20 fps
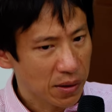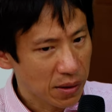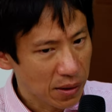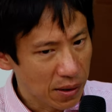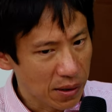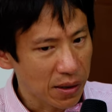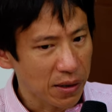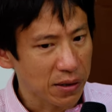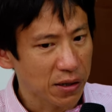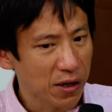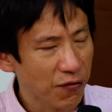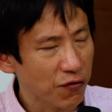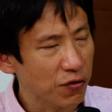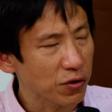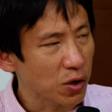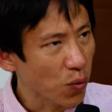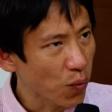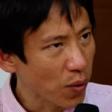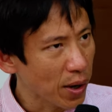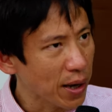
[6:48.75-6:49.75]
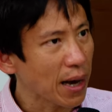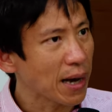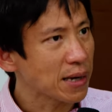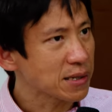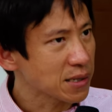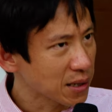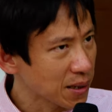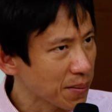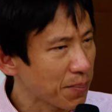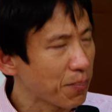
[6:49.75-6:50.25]
in a different way
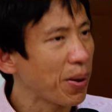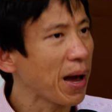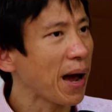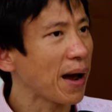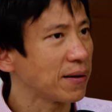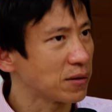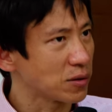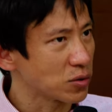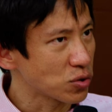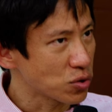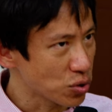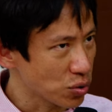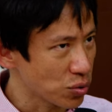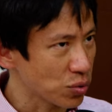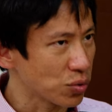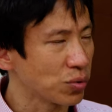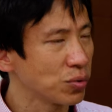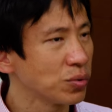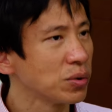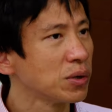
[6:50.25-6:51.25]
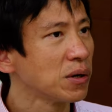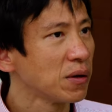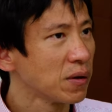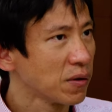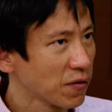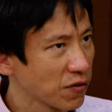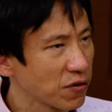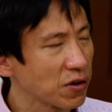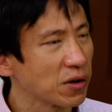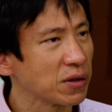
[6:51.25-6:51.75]
as compared to
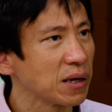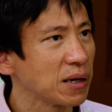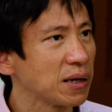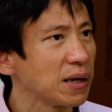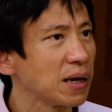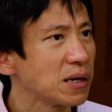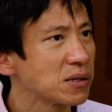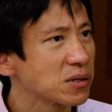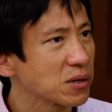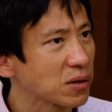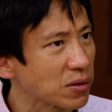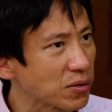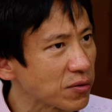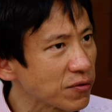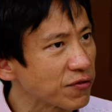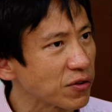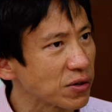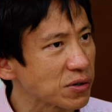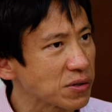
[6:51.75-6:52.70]
30 years ago, for